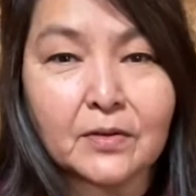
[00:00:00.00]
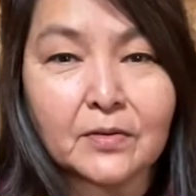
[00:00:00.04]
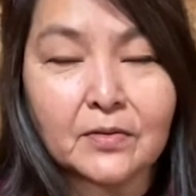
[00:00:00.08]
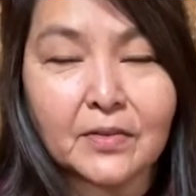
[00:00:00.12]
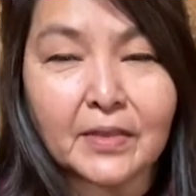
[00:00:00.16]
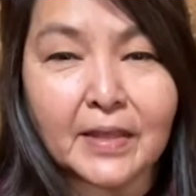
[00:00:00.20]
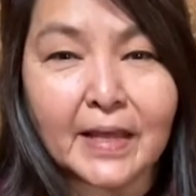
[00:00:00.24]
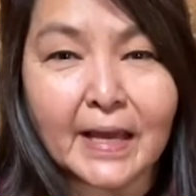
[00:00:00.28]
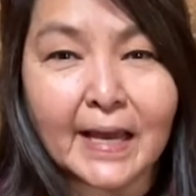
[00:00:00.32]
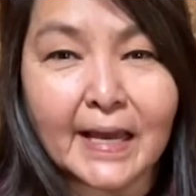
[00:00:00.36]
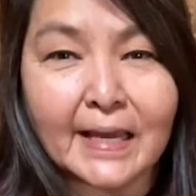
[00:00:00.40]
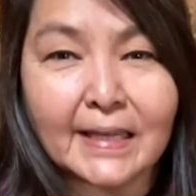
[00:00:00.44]

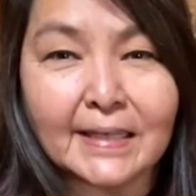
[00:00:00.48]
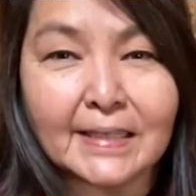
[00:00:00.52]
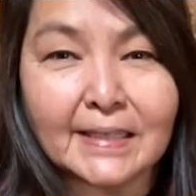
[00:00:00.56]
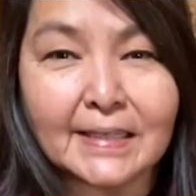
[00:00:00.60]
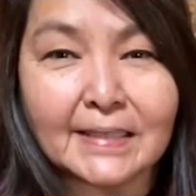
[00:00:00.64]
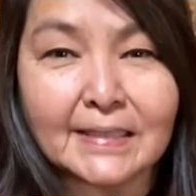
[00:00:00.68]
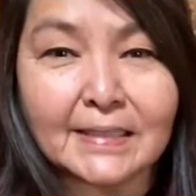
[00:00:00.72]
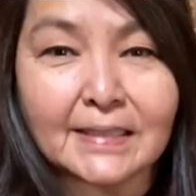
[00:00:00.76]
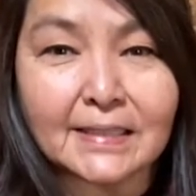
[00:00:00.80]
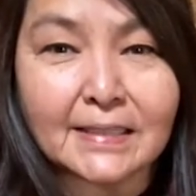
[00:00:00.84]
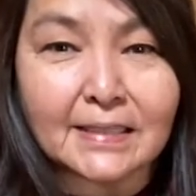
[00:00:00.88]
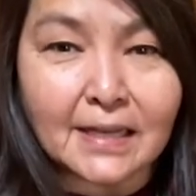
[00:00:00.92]
that
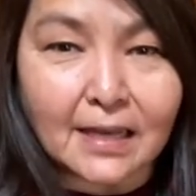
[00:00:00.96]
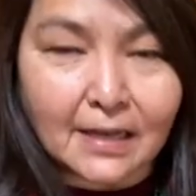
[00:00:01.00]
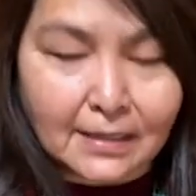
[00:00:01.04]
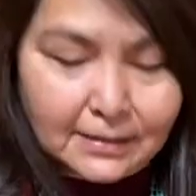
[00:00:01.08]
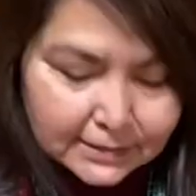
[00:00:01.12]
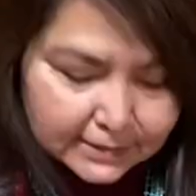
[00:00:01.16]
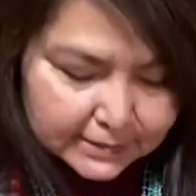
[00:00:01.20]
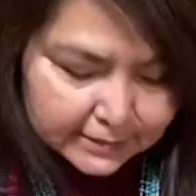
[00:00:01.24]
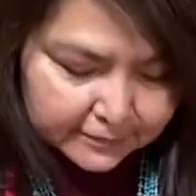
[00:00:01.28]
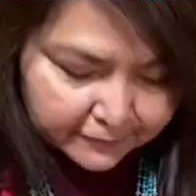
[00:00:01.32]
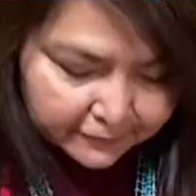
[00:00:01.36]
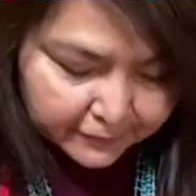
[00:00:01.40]
it's not
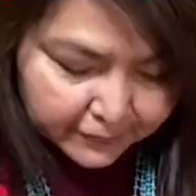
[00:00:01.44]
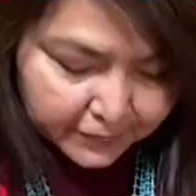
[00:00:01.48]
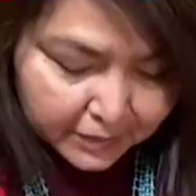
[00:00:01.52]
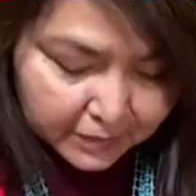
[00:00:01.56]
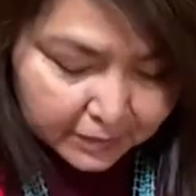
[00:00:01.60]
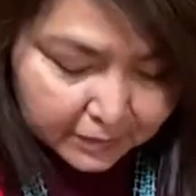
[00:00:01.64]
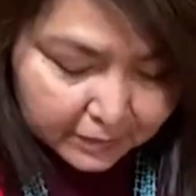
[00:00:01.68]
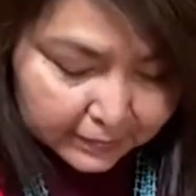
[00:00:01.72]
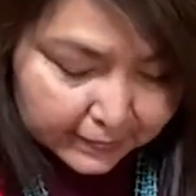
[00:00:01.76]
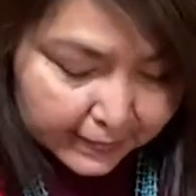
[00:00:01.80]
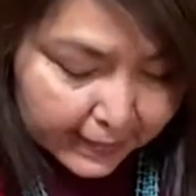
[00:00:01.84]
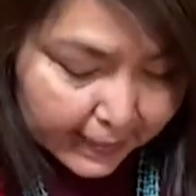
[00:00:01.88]

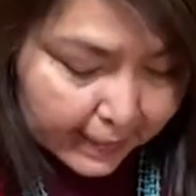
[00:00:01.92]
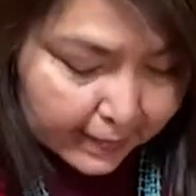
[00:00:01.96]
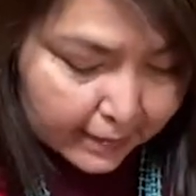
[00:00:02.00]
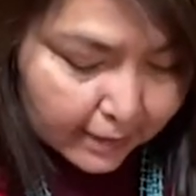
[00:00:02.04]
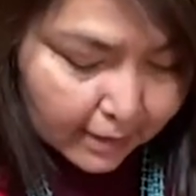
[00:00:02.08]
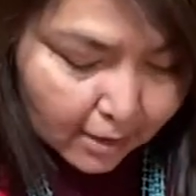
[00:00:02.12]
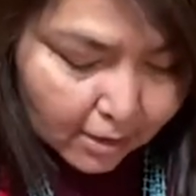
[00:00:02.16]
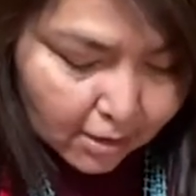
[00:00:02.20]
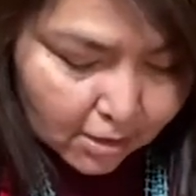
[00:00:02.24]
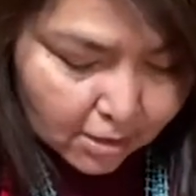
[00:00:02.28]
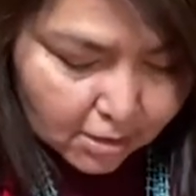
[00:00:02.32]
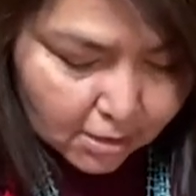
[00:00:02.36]
difficult at
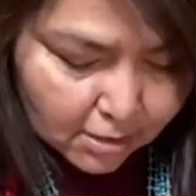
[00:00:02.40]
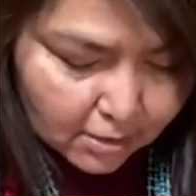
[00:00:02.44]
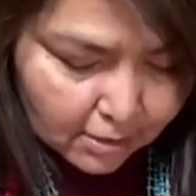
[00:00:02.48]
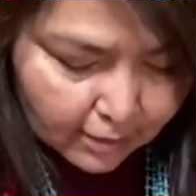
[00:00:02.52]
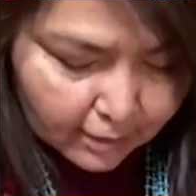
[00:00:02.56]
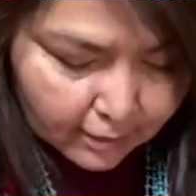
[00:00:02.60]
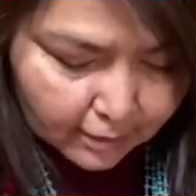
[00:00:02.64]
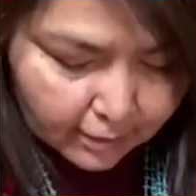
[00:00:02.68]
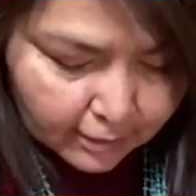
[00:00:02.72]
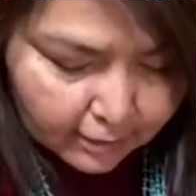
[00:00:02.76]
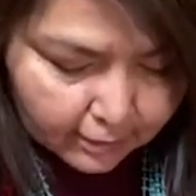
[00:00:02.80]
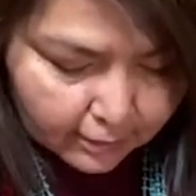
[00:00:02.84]

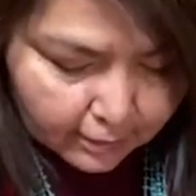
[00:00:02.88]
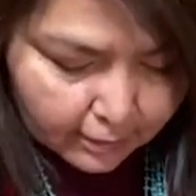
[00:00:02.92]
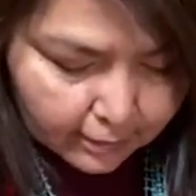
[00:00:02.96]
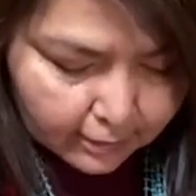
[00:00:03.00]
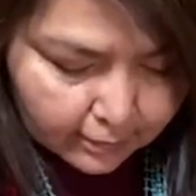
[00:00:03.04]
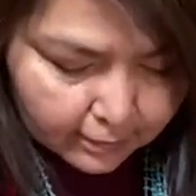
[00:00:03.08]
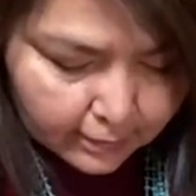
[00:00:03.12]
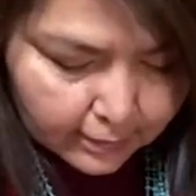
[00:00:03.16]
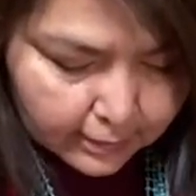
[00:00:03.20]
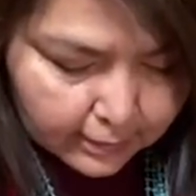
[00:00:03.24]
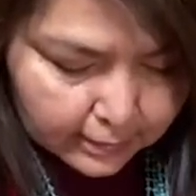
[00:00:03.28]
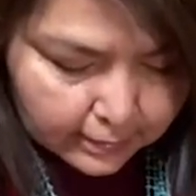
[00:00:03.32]
all.
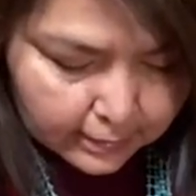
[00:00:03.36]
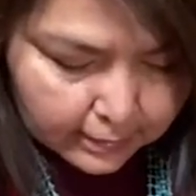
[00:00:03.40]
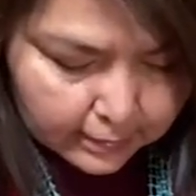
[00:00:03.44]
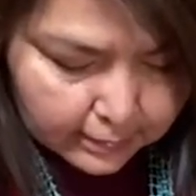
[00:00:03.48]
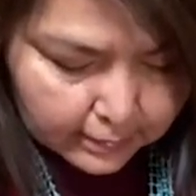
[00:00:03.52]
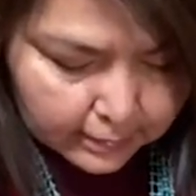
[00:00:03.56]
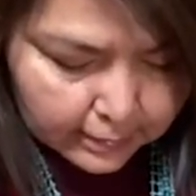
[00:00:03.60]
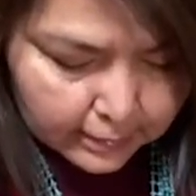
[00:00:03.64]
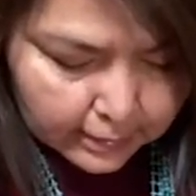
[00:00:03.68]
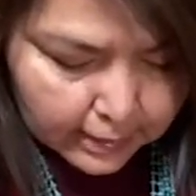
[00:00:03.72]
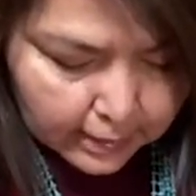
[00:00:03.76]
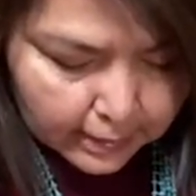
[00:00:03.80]

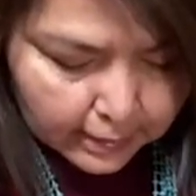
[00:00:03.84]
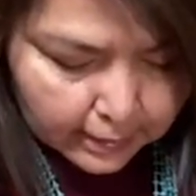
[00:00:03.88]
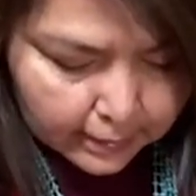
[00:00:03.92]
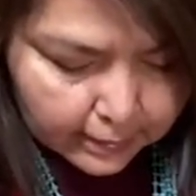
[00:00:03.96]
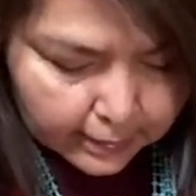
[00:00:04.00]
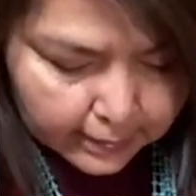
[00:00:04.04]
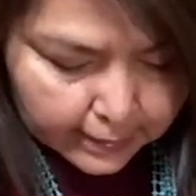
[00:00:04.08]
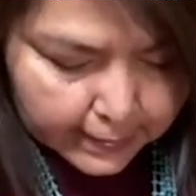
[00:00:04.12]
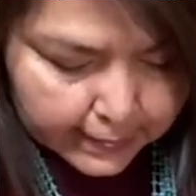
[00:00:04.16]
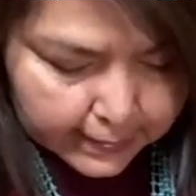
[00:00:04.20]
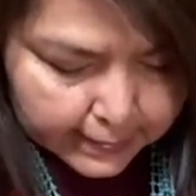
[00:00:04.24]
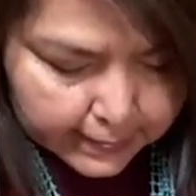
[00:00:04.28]

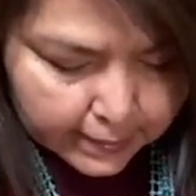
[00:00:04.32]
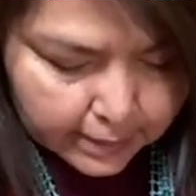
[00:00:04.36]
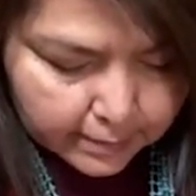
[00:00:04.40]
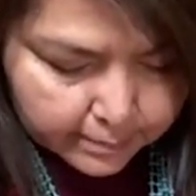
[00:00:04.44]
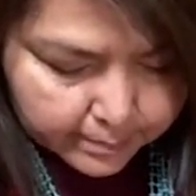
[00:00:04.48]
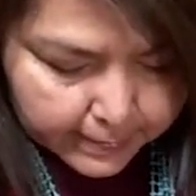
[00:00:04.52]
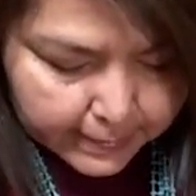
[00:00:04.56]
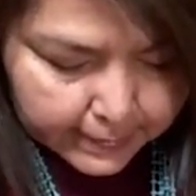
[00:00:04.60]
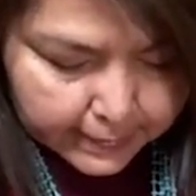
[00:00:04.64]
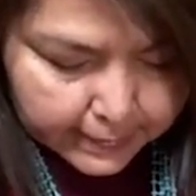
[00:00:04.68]
Anybody